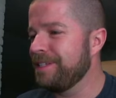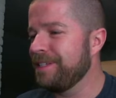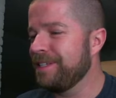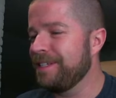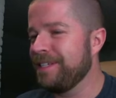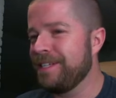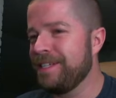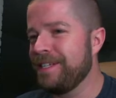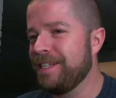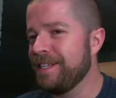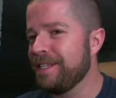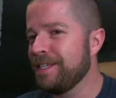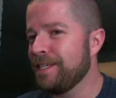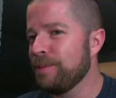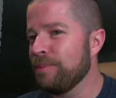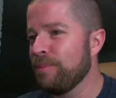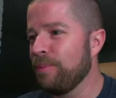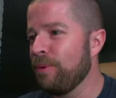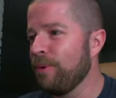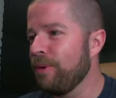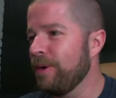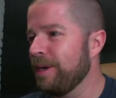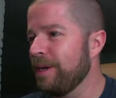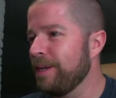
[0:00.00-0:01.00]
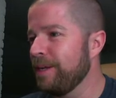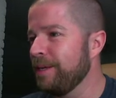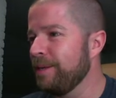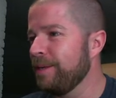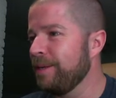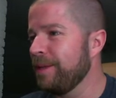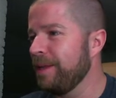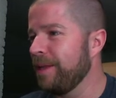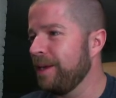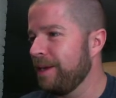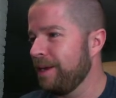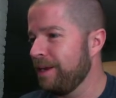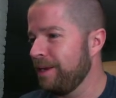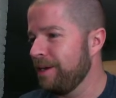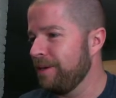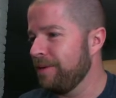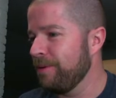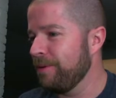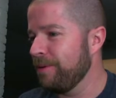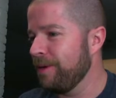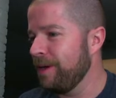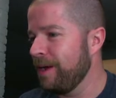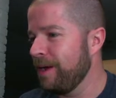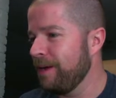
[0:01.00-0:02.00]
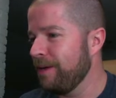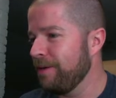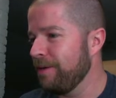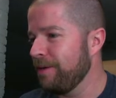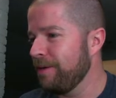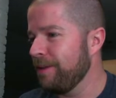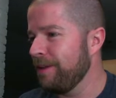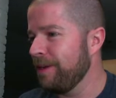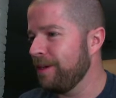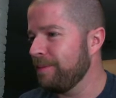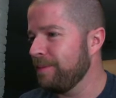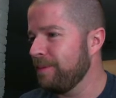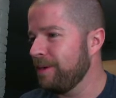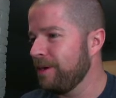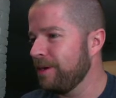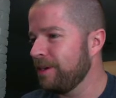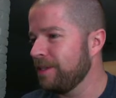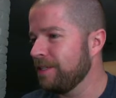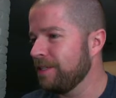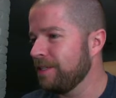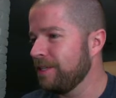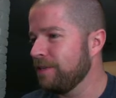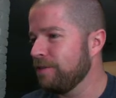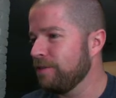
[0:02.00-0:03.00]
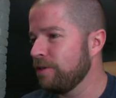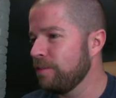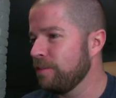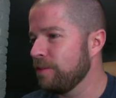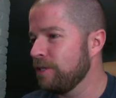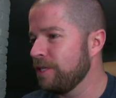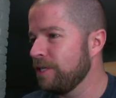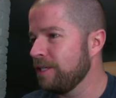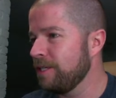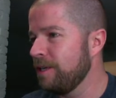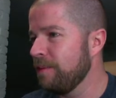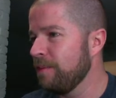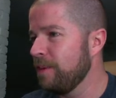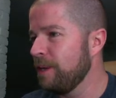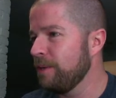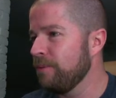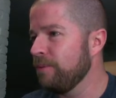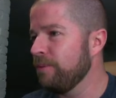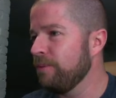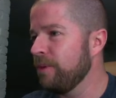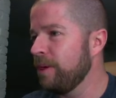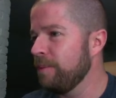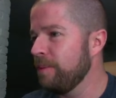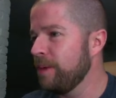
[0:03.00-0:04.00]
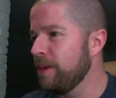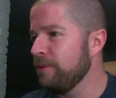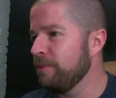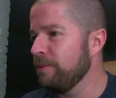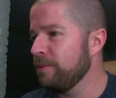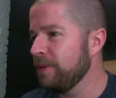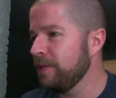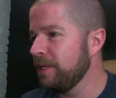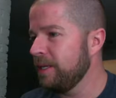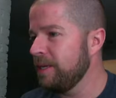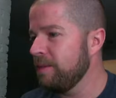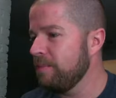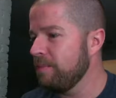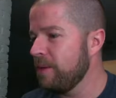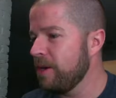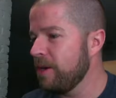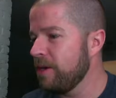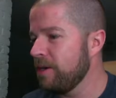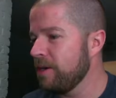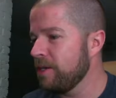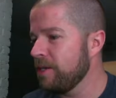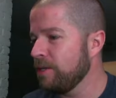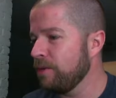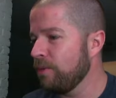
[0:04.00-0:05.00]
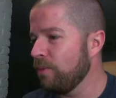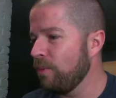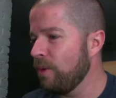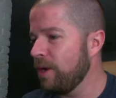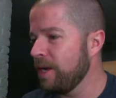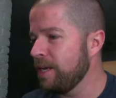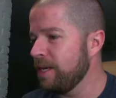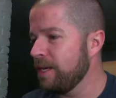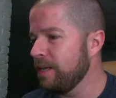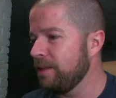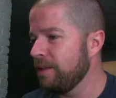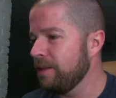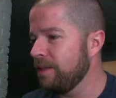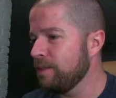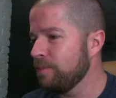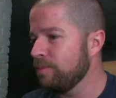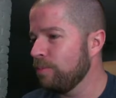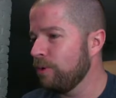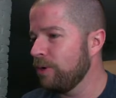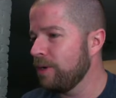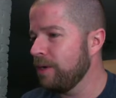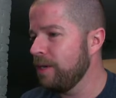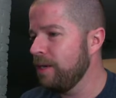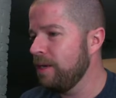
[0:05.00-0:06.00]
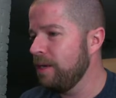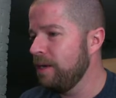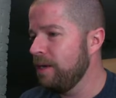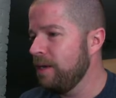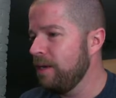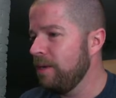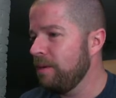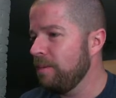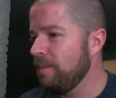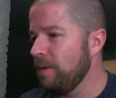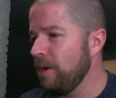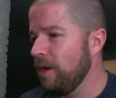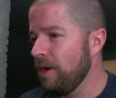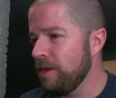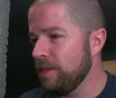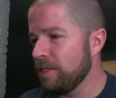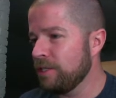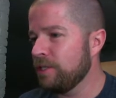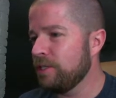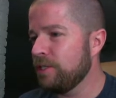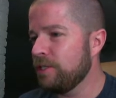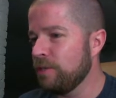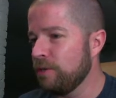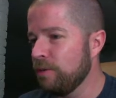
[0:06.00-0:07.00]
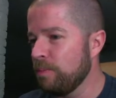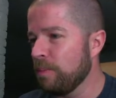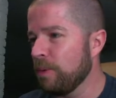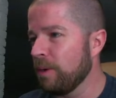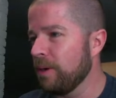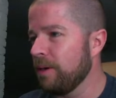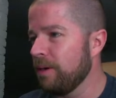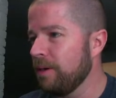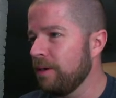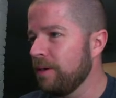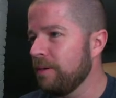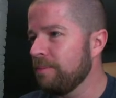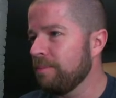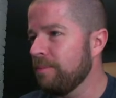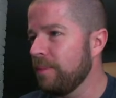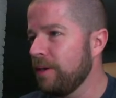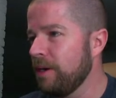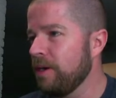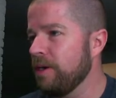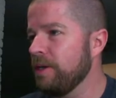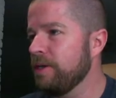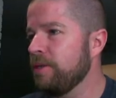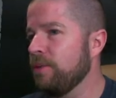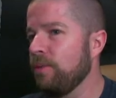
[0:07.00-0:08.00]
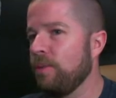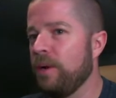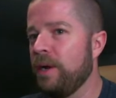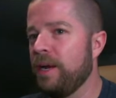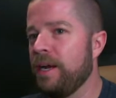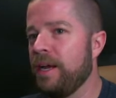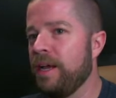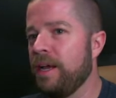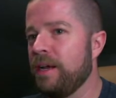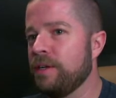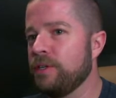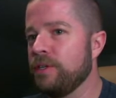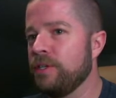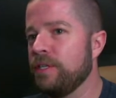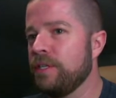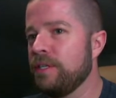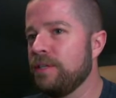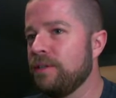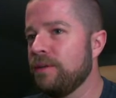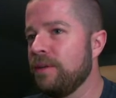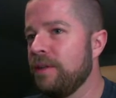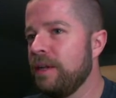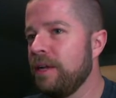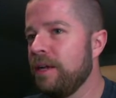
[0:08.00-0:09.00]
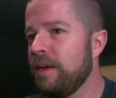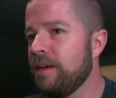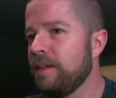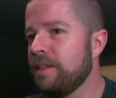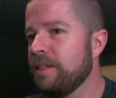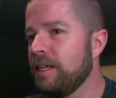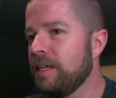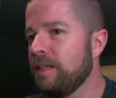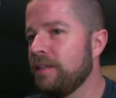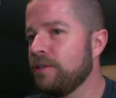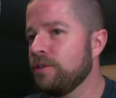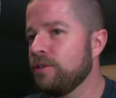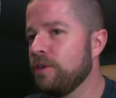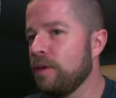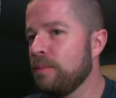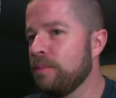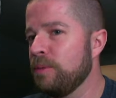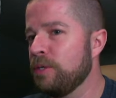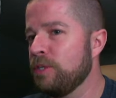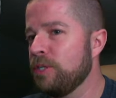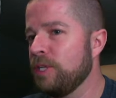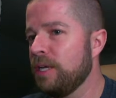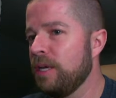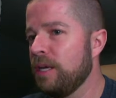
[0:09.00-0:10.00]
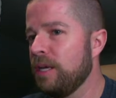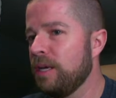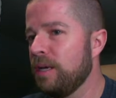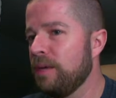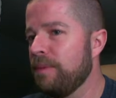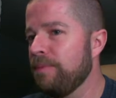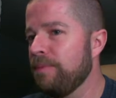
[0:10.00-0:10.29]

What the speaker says: disappointed that I don't have, that I'm not going to take Trebuchets. Am I really married to white at this point? I'm not super married to white, actually, so I think I'm going to take the Trebuchet